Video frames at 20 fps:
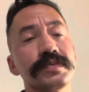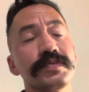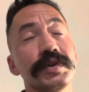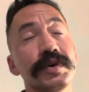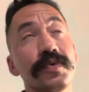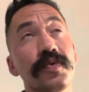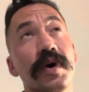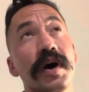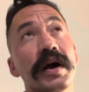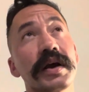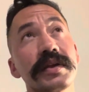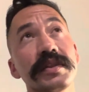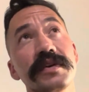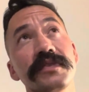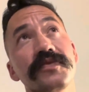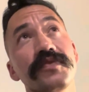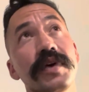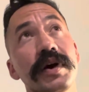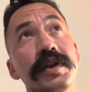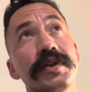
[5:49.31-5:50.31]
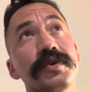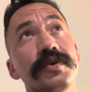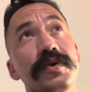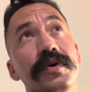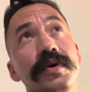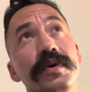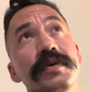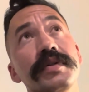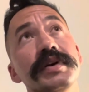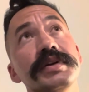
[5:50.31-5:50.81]
When you walk in the front
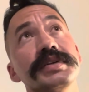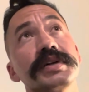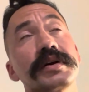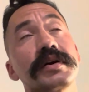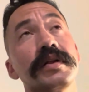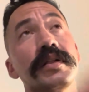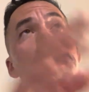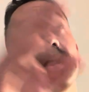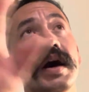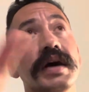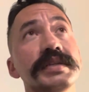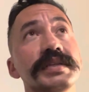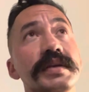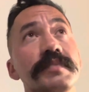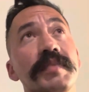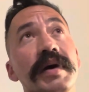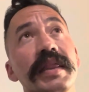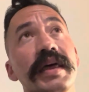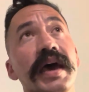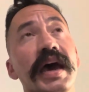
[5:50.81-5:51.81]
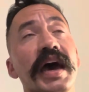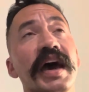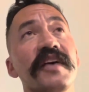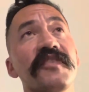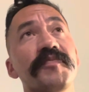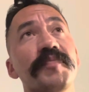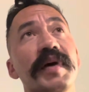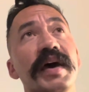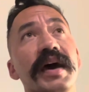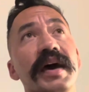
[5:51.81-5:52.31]
door, there's a closet by the
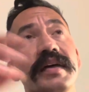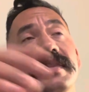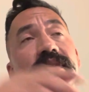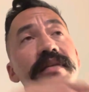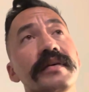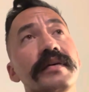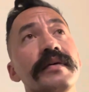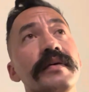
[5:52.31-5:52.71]
half bath.